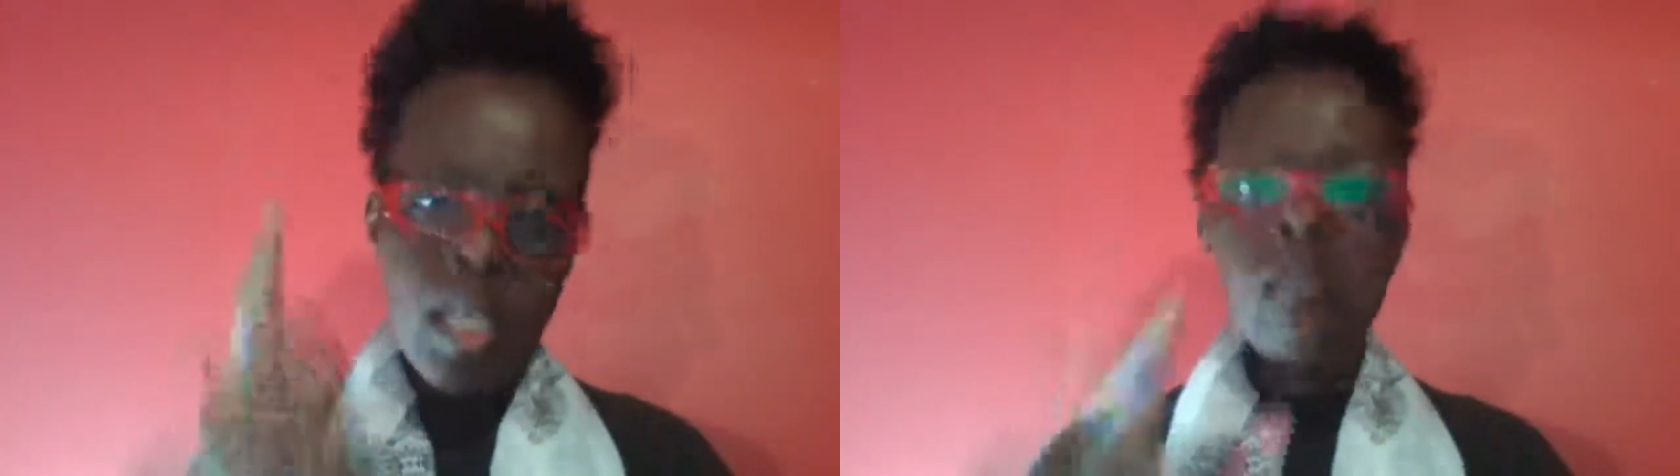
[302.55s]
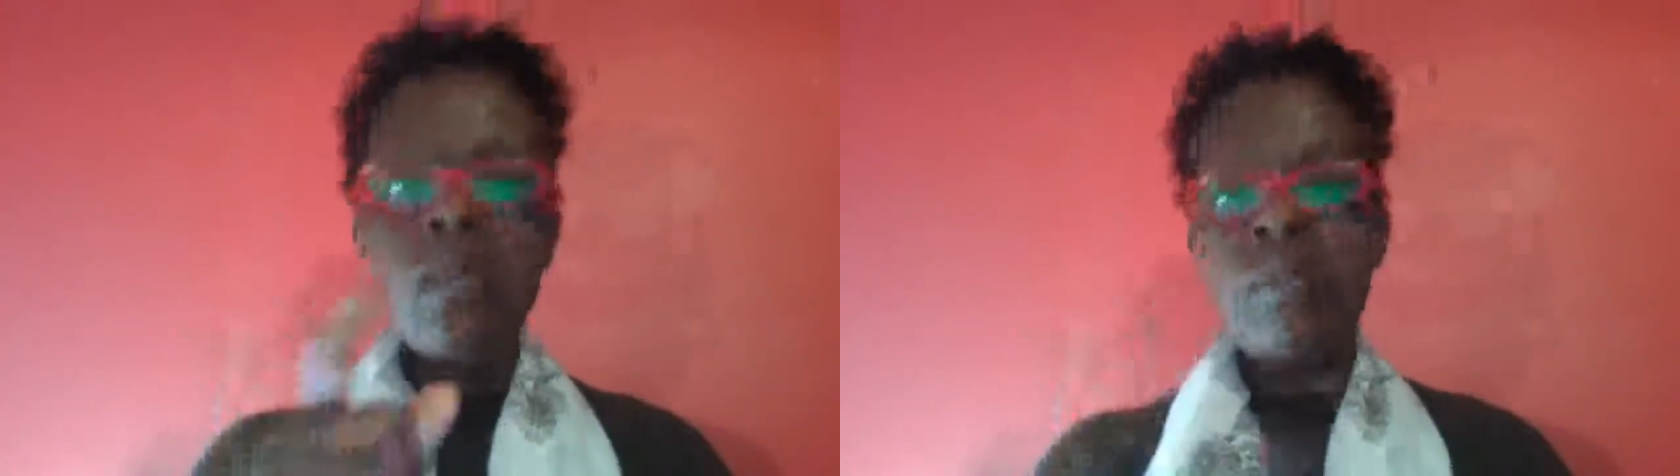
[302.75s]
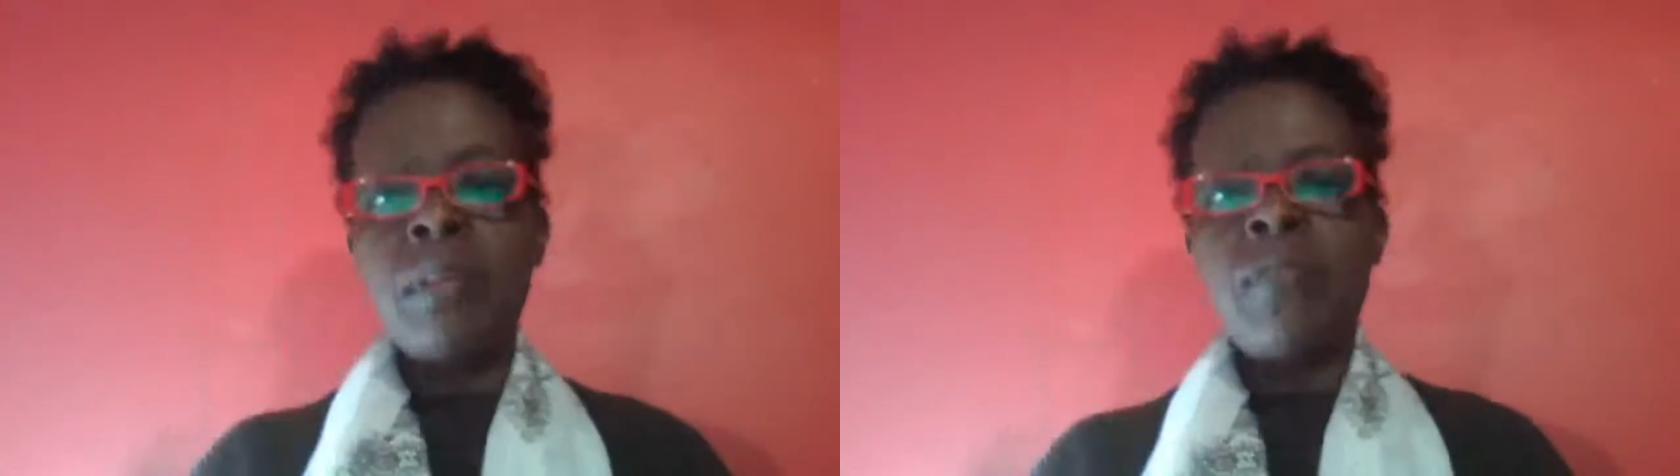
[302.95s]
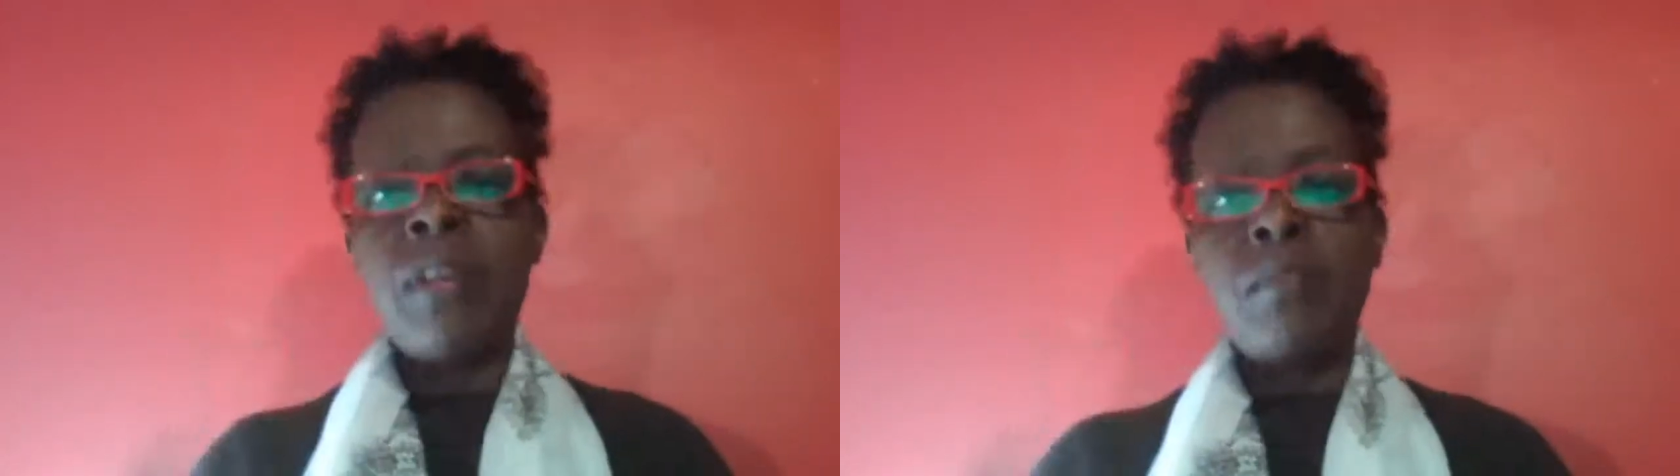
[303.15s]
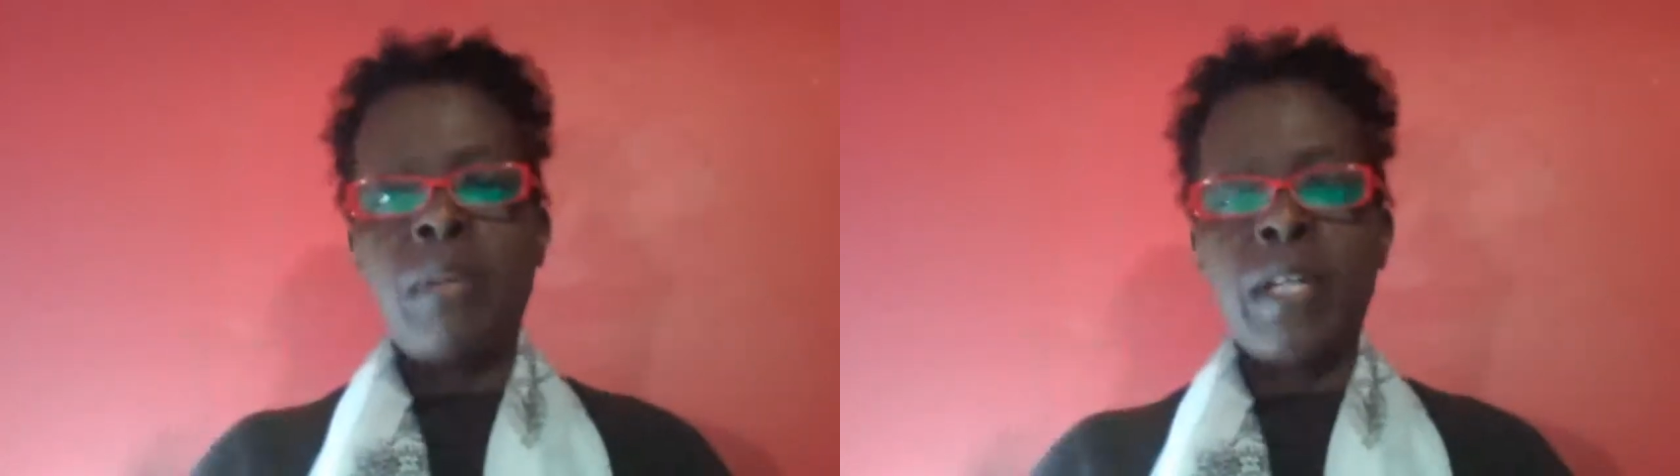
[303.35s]
will be
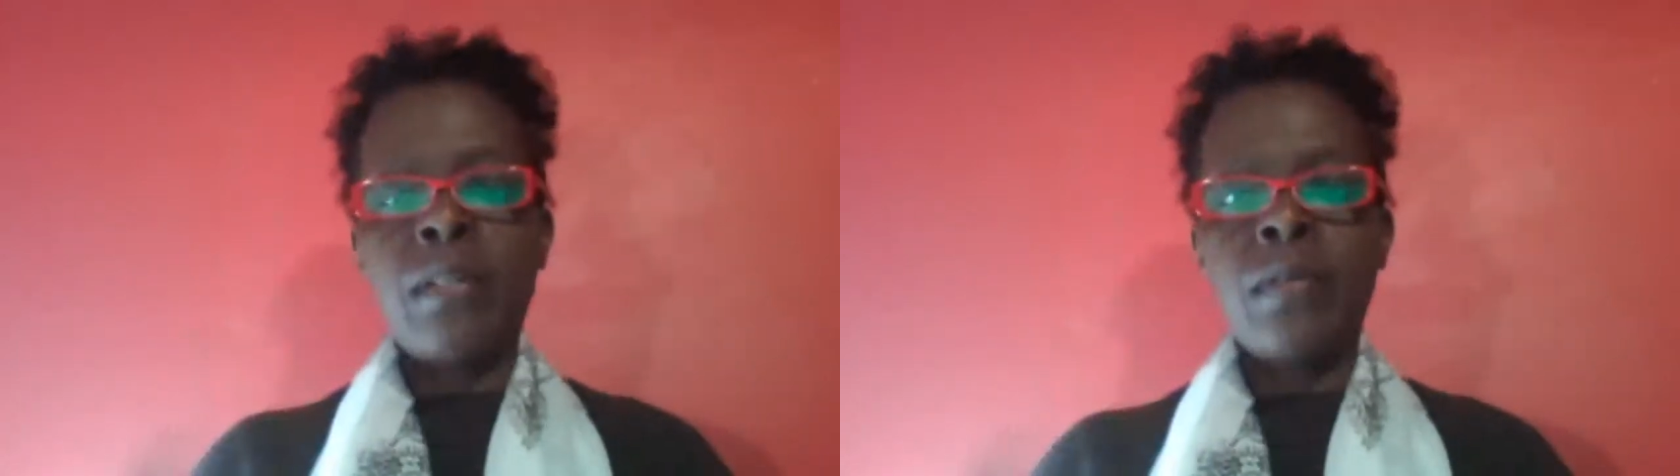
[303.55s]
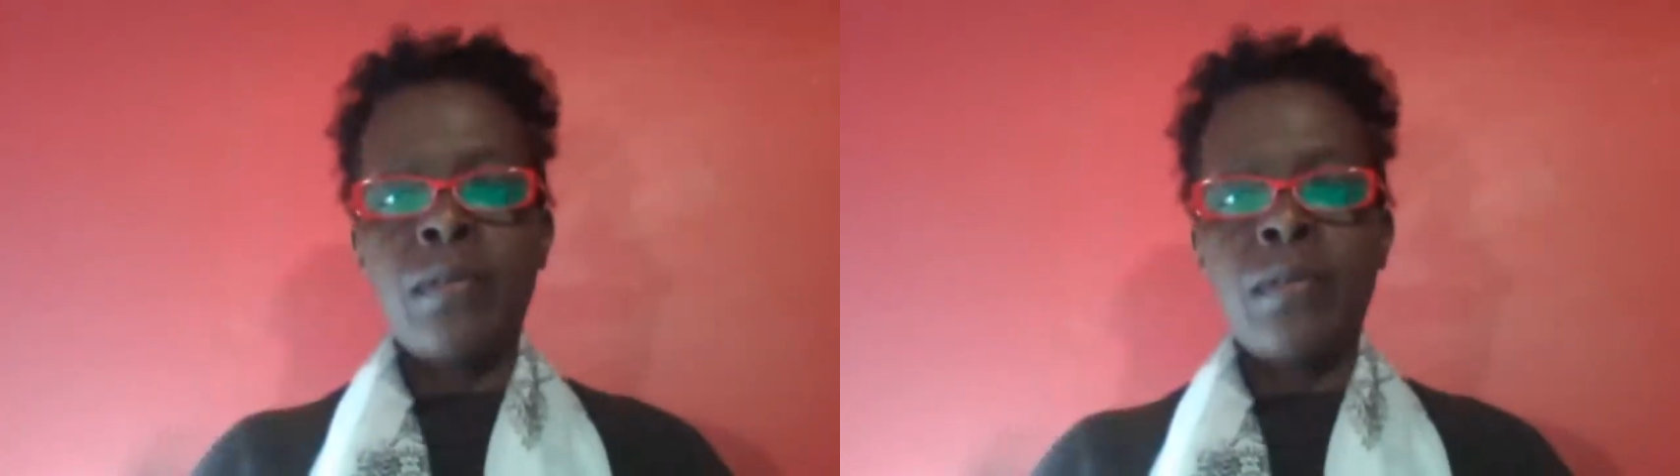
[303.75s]
found by you.